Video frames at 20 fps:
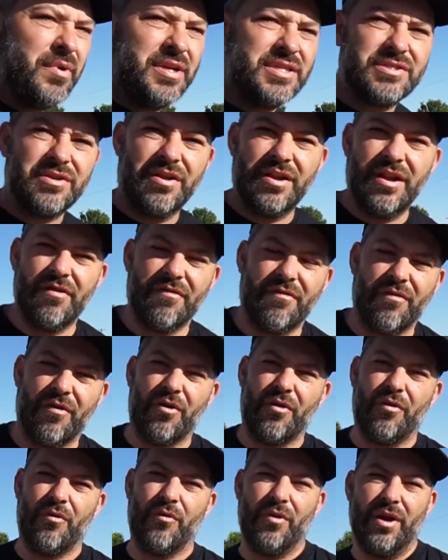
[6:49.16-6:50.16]
we stood here
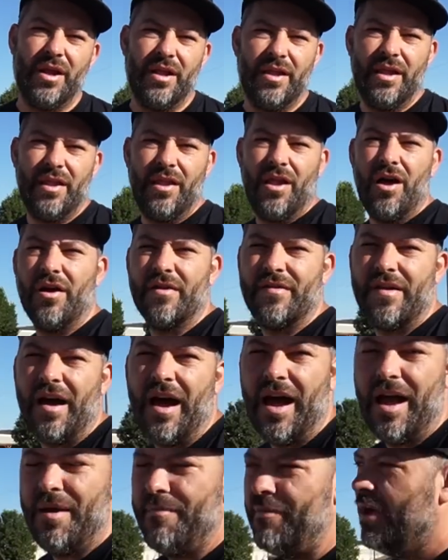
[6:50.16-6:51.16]
for a really long
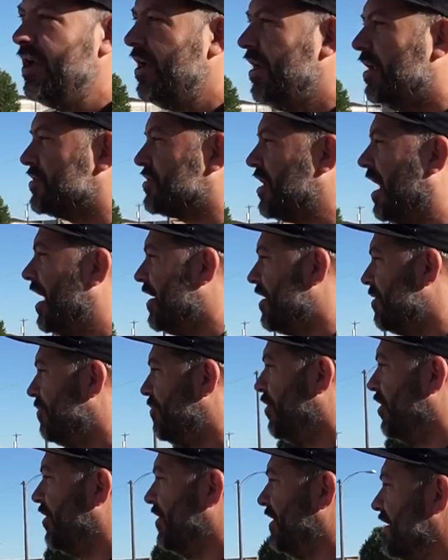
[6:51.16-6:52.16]
time trying to
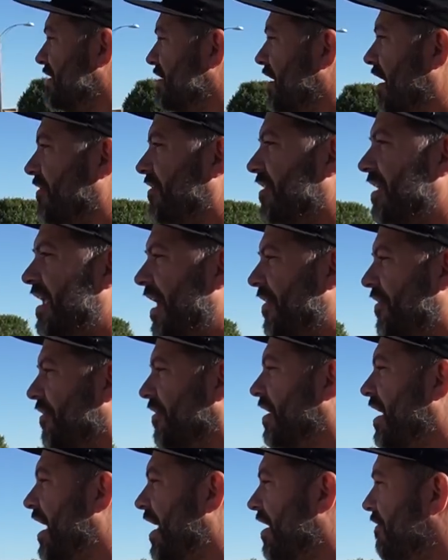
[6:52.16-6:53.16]
put this all together
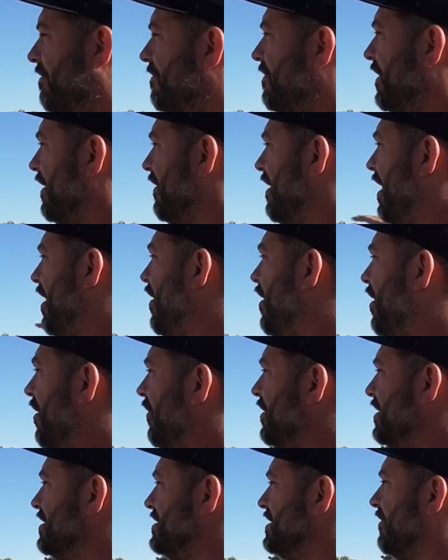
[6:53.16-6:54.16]
and kind of figure out all
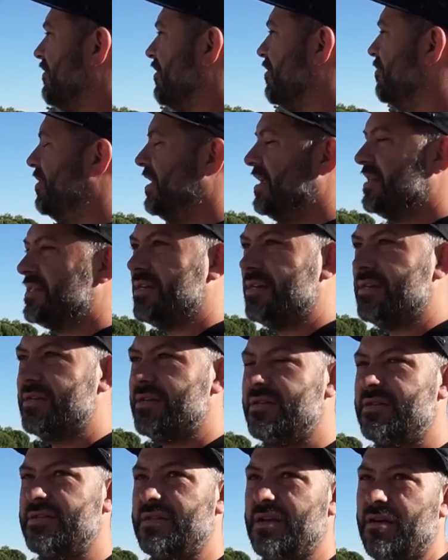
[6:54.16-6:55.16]
these different
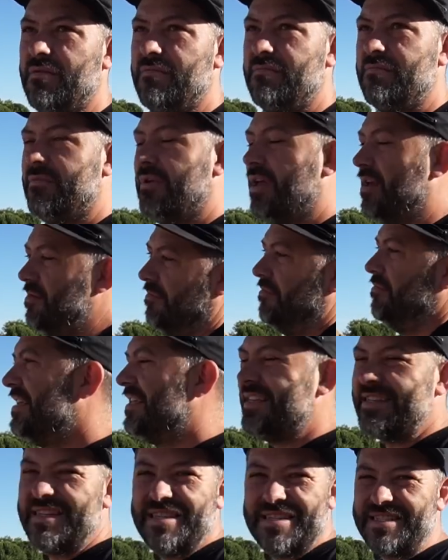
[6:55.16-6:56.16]
pieces. So yeah,
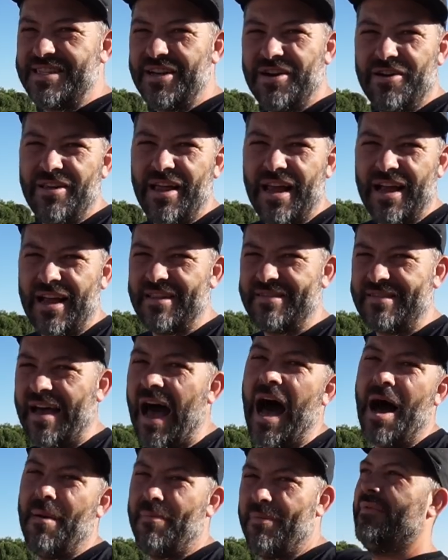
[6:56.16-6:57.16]
this is still like a
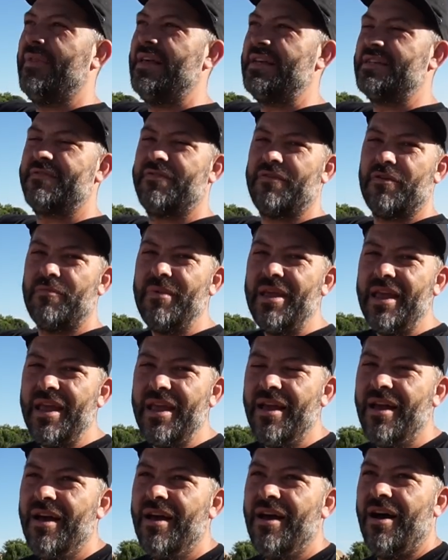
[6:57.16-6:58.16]
top list for
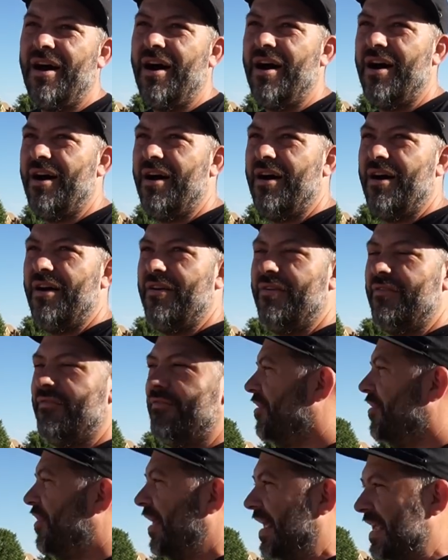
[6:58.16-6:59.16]
me of
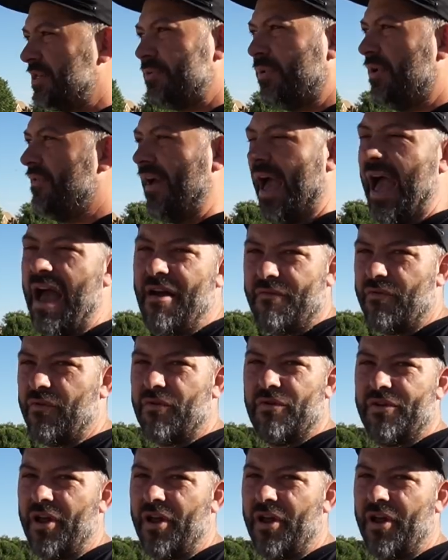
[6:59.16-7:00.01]
things we've ever